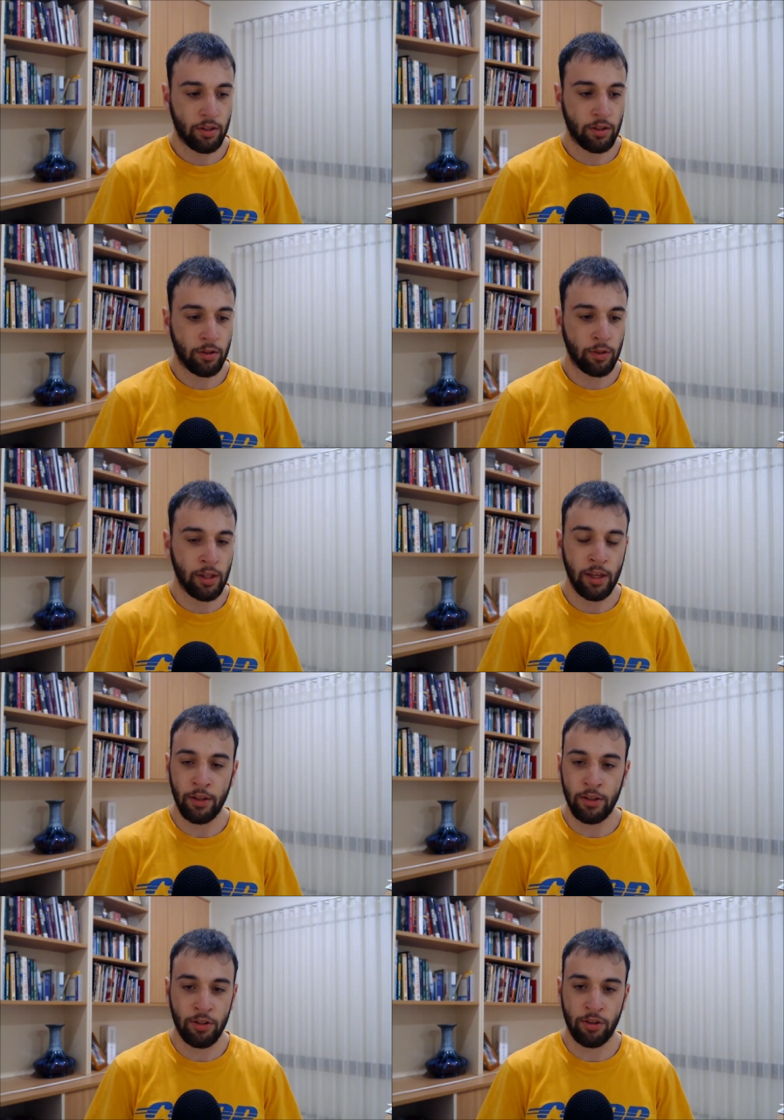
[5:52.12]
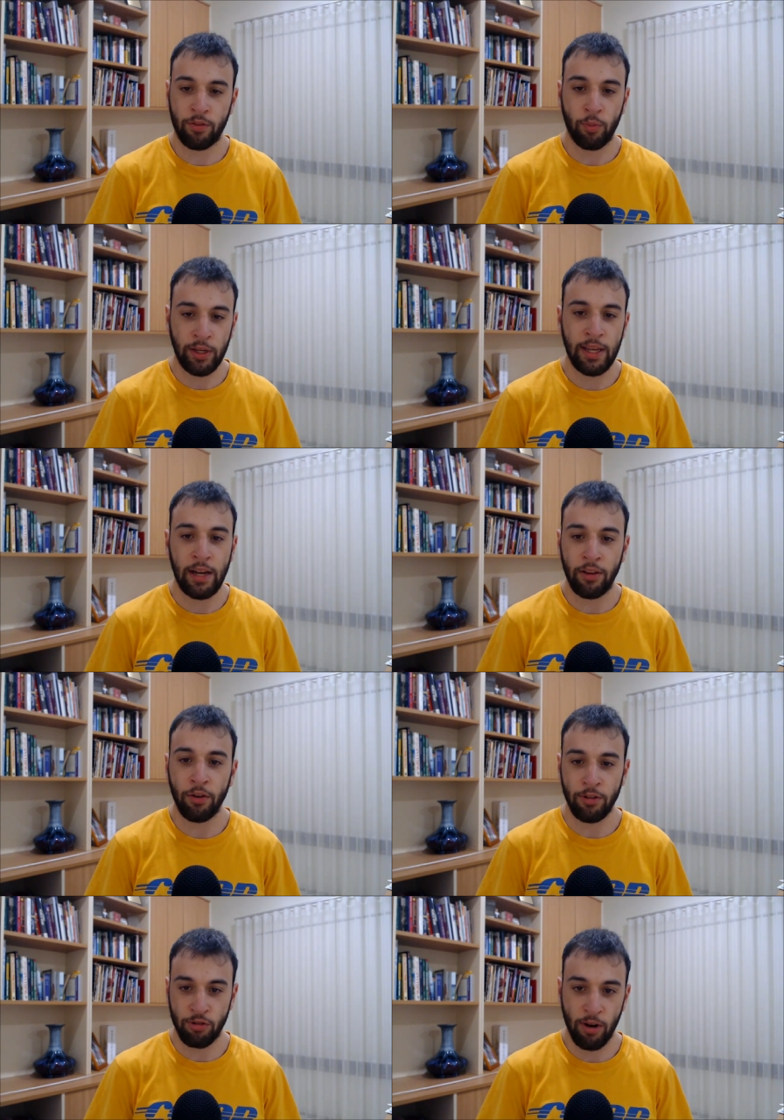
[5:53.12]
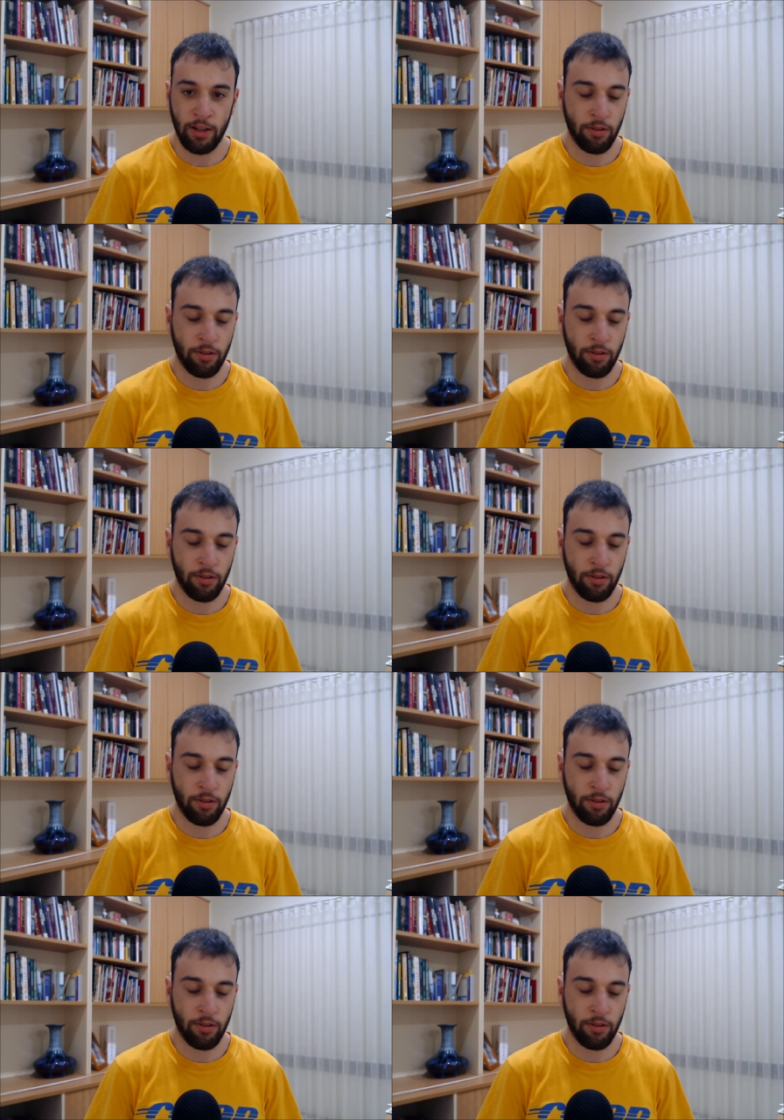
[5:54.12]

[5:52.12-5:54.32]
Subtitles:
it's just we needed those trades.